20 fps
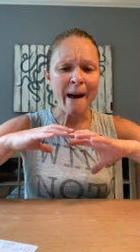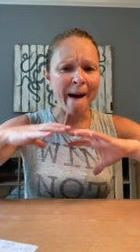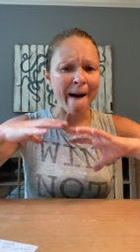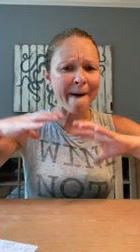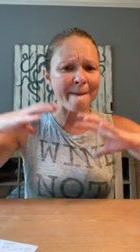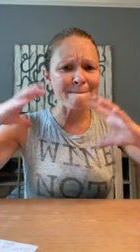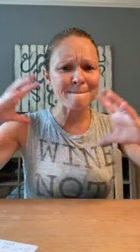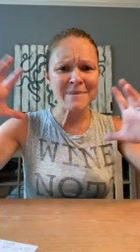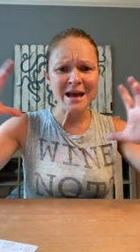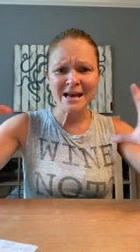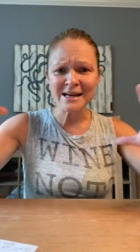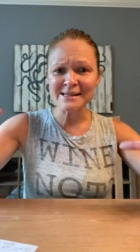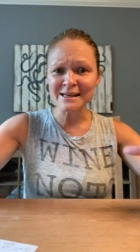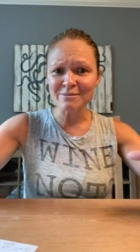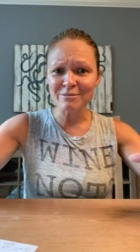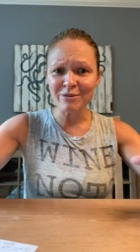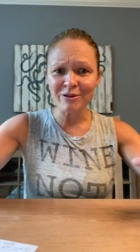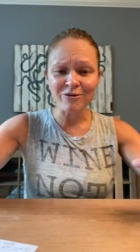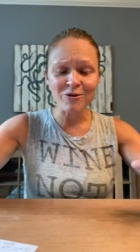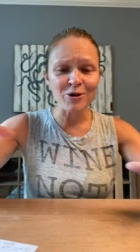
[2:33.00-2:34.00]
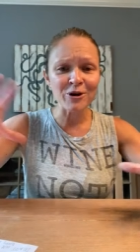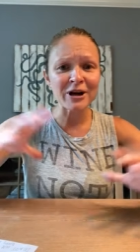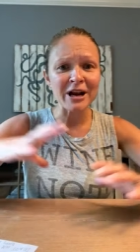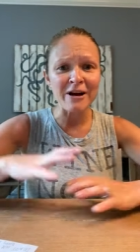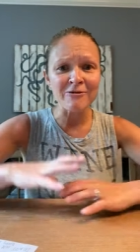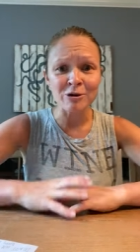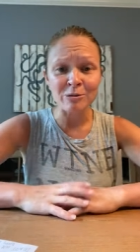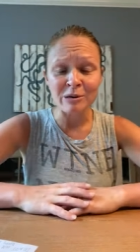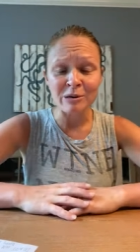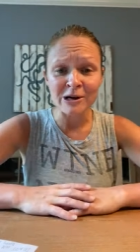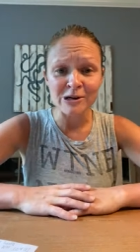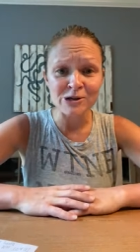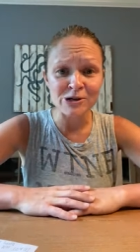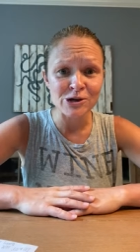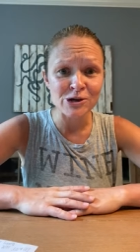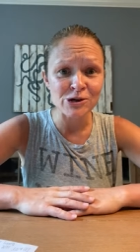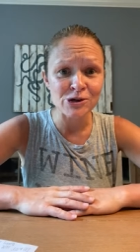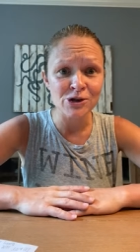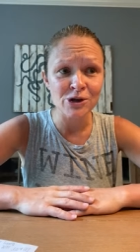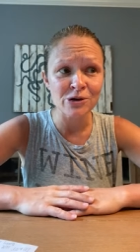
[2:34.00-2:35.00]
amazing before and after
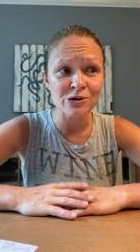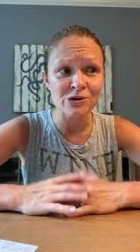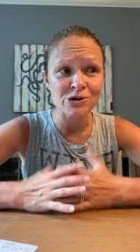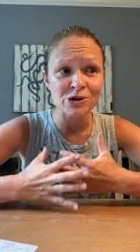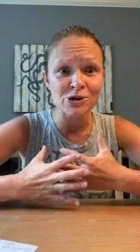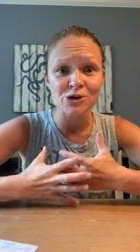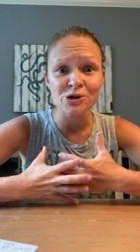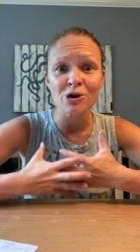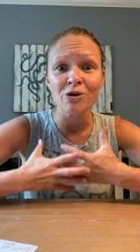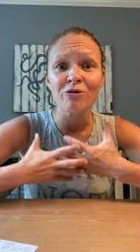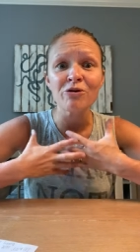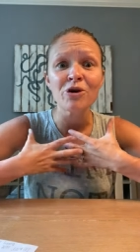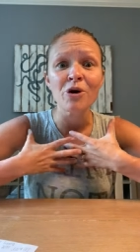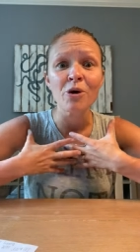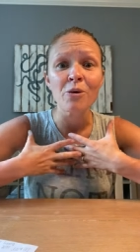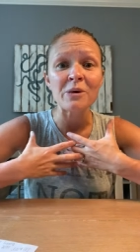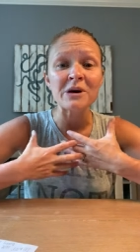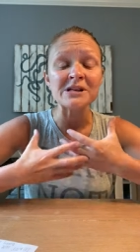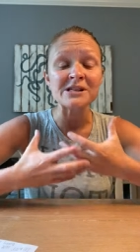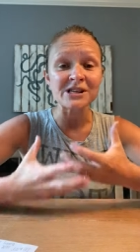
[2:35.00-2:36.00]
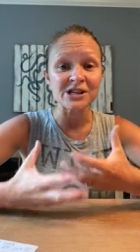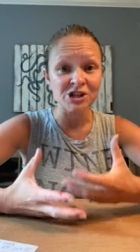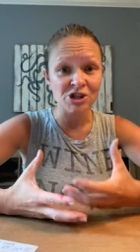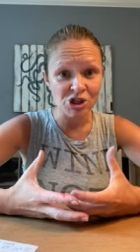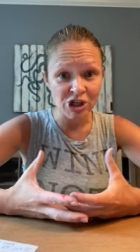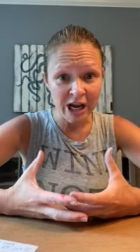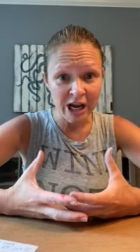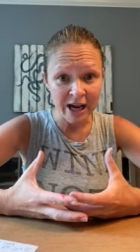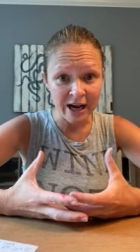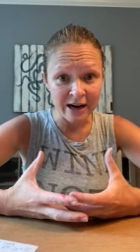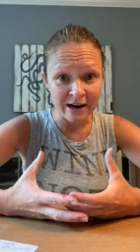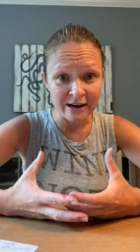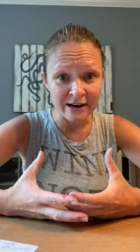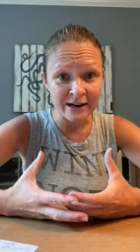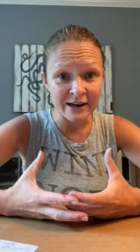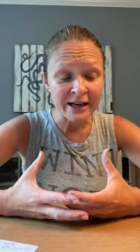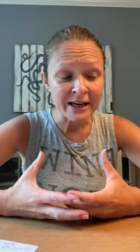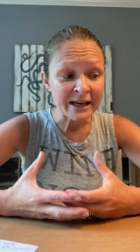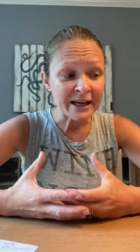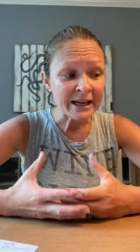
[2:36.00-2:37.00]
pictures, so you just don't know what to
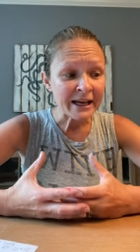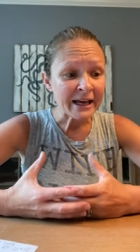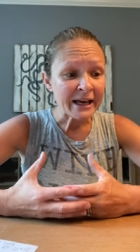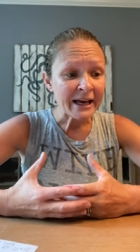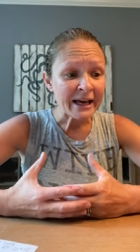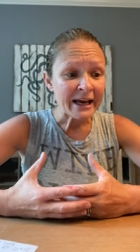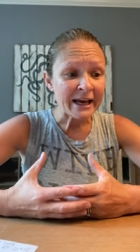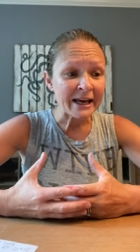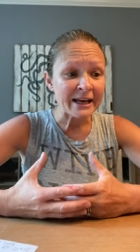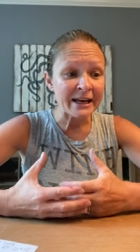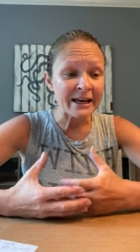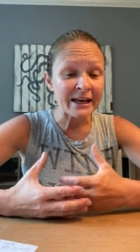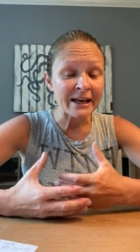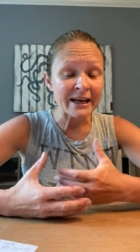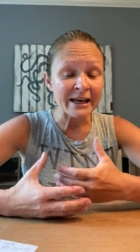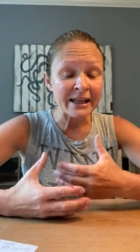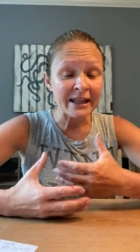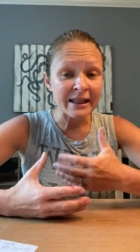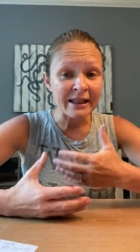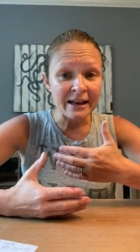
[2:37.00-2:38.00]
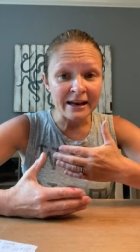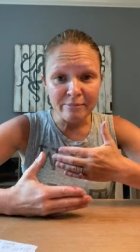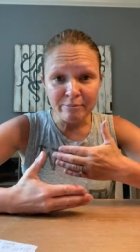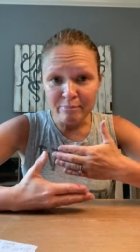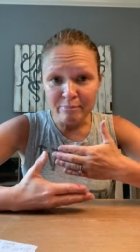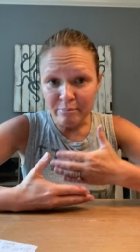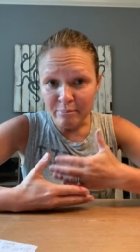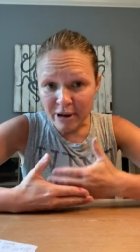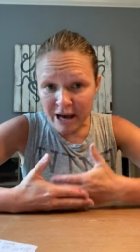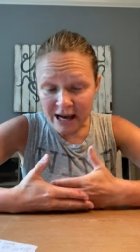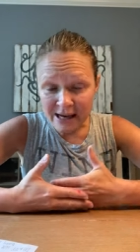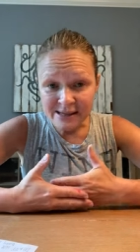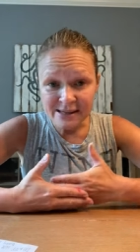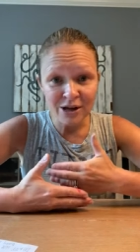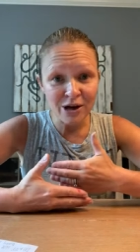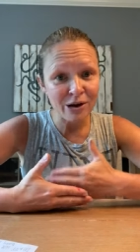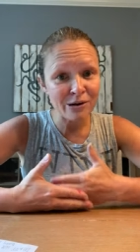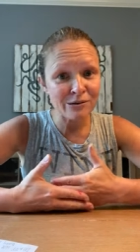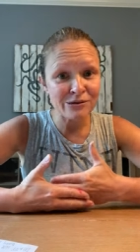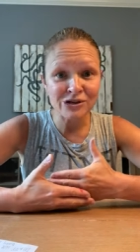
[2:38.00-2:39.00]
share. And the
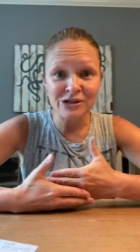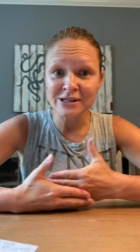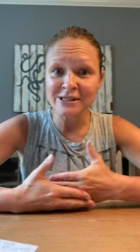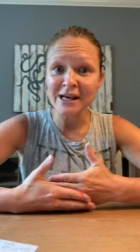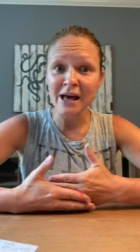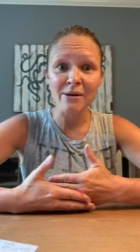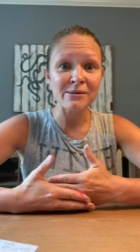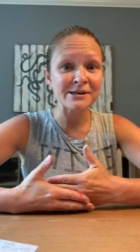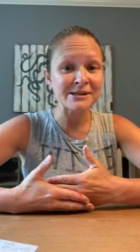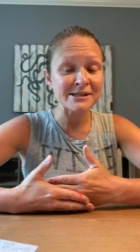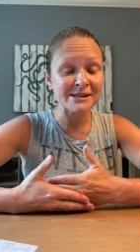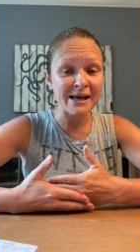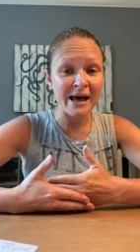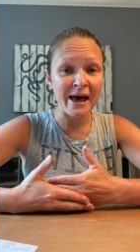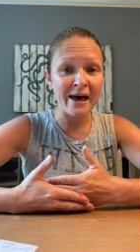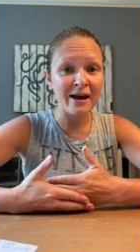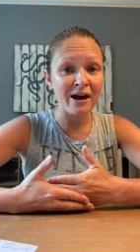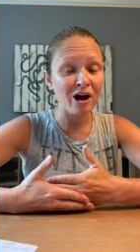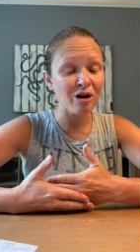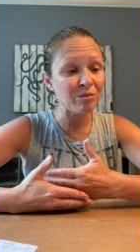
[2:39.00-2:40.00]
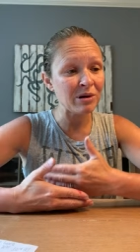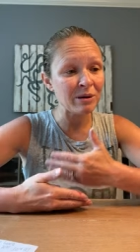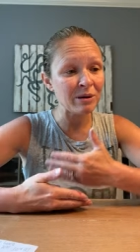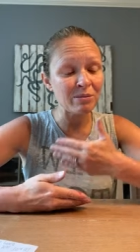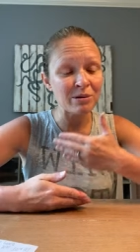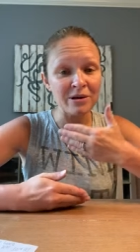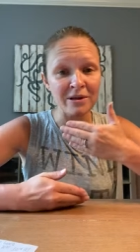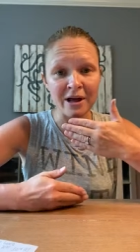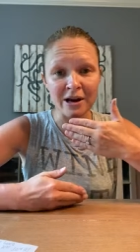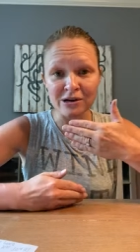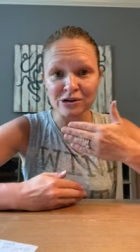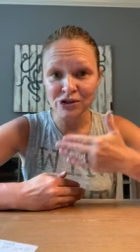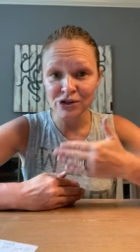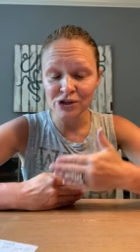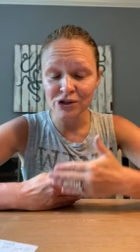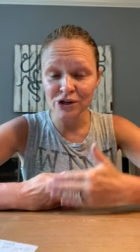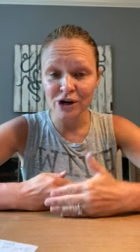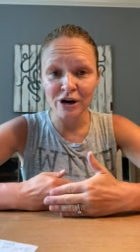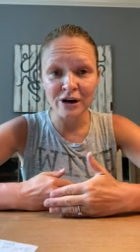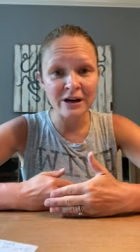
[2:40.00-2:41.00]
best coaches, I will say, are people that are
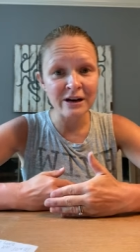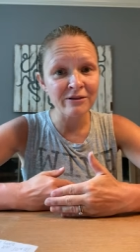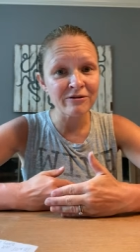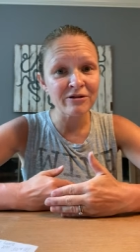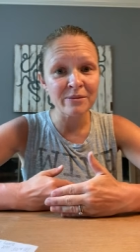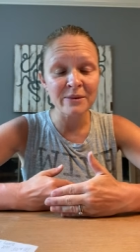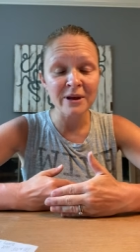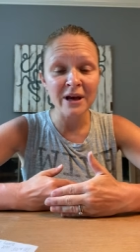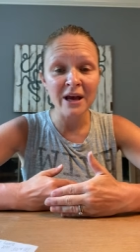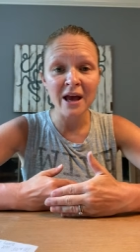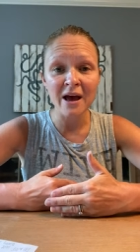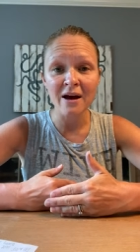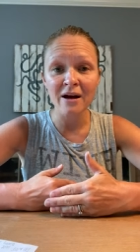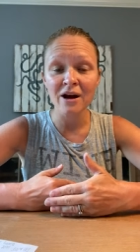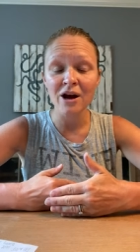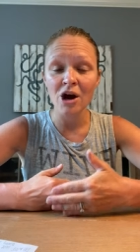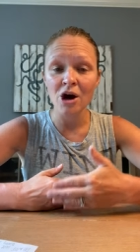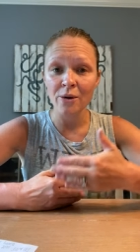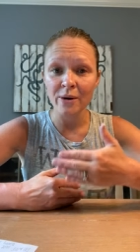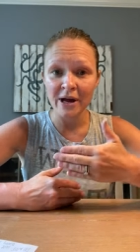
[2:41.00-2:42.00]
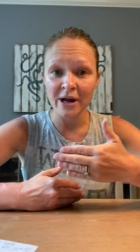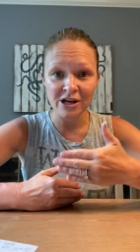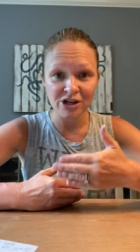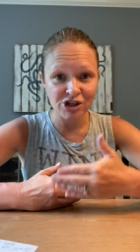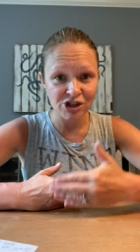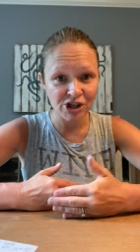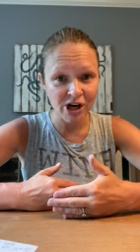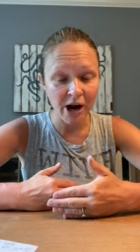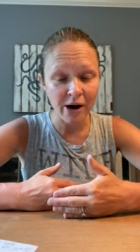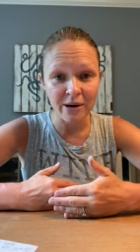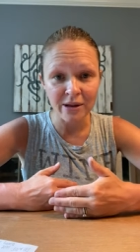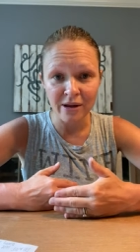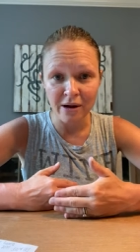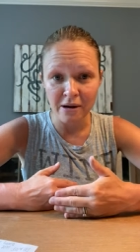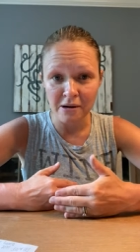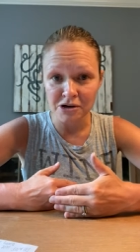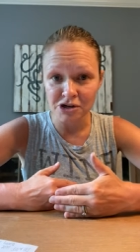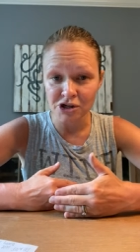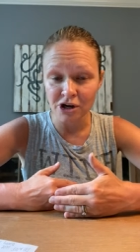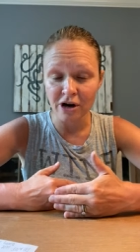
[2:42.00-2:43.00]
starting from the get go and sharing
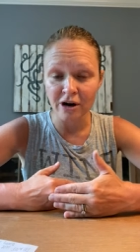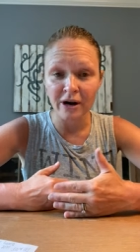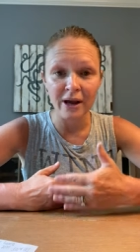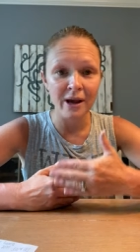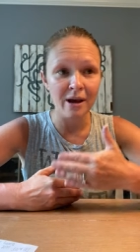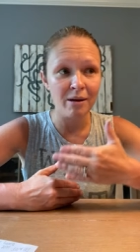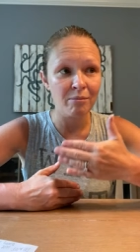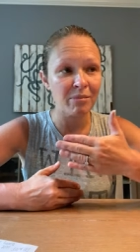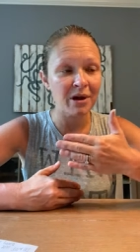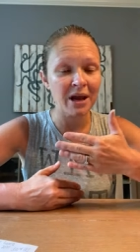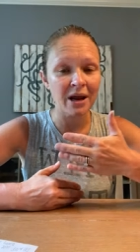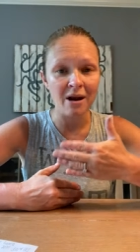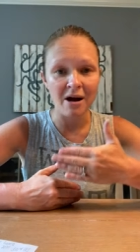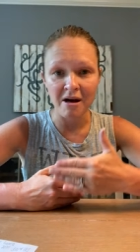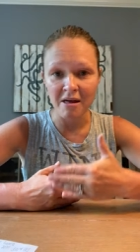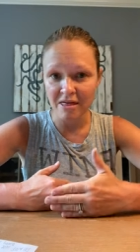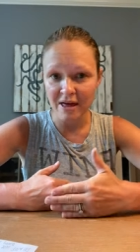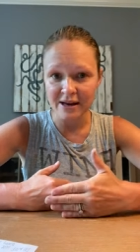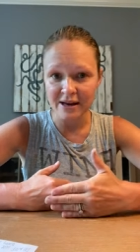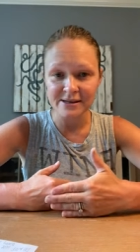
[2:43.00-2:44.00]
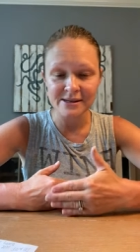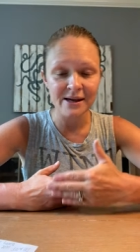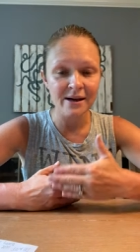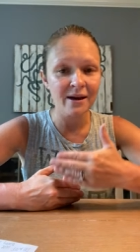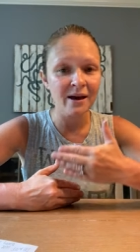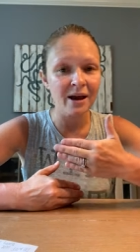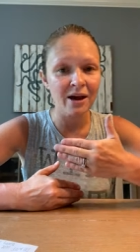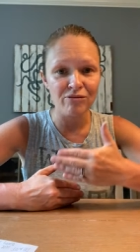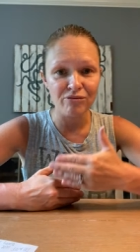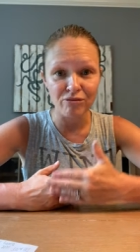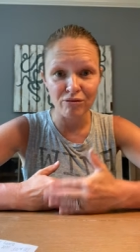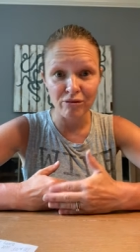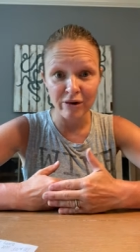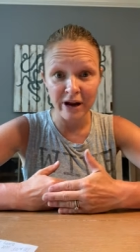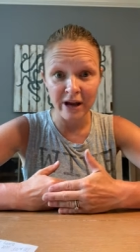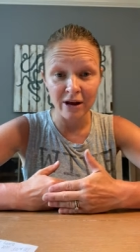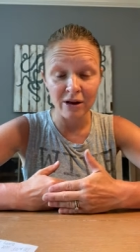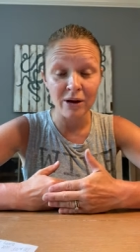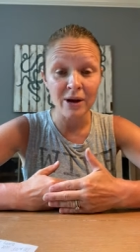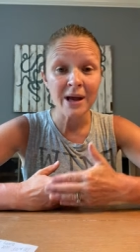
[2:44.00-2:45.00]
their journey and being authentic and
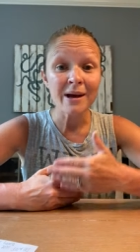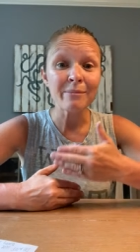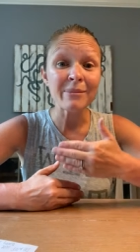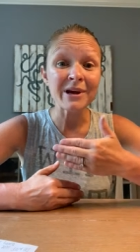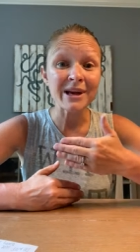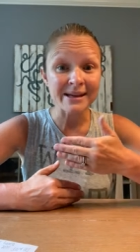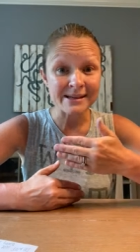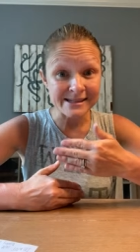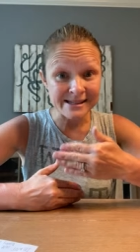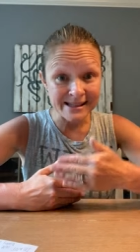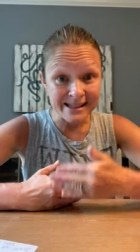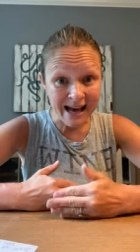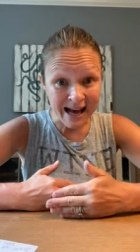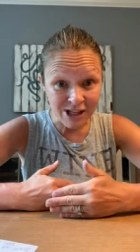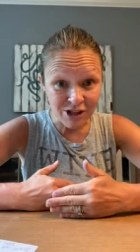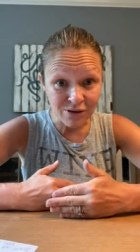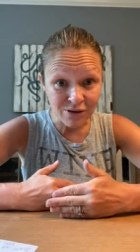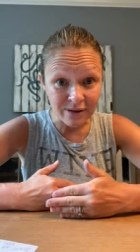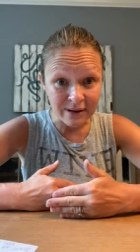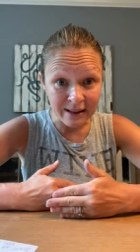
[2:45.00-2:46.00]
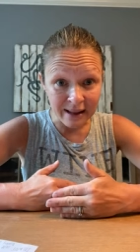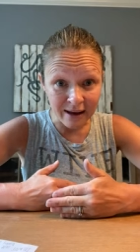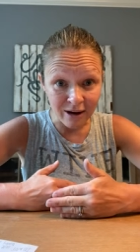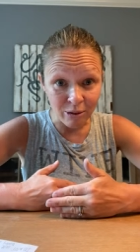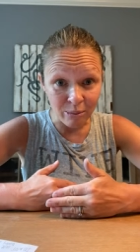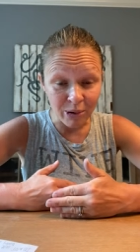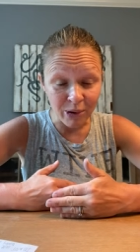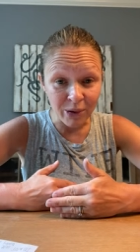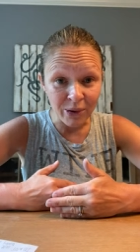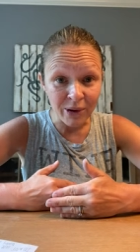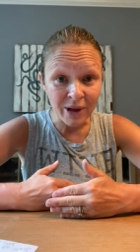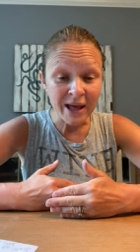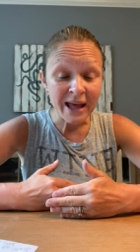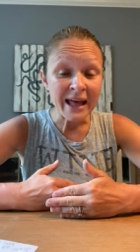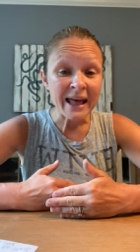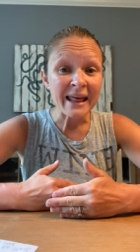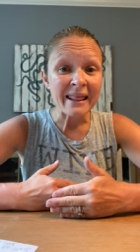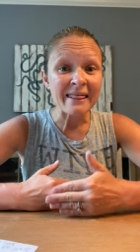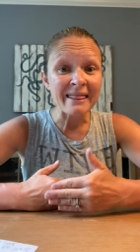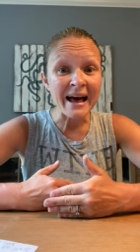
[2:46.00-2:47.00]
real because that's relatable.
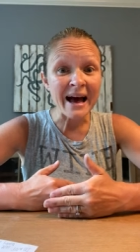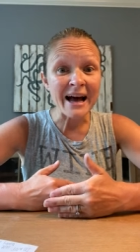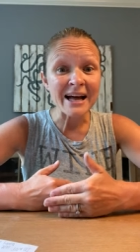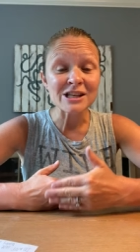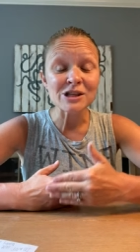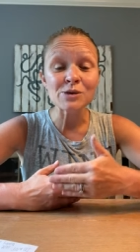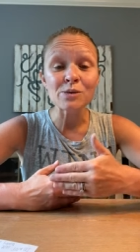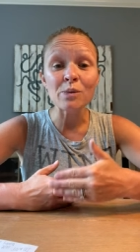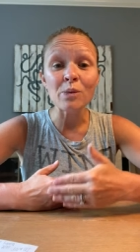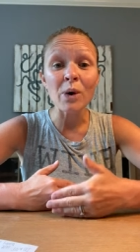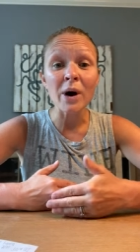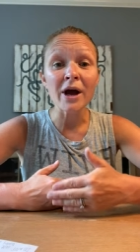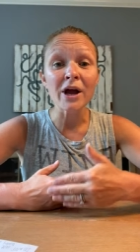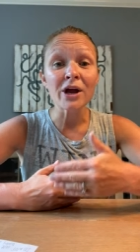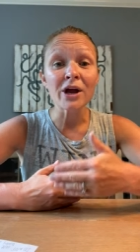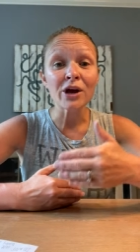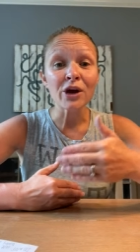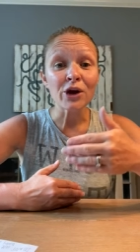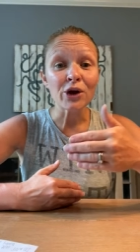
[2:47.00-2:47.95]
That's what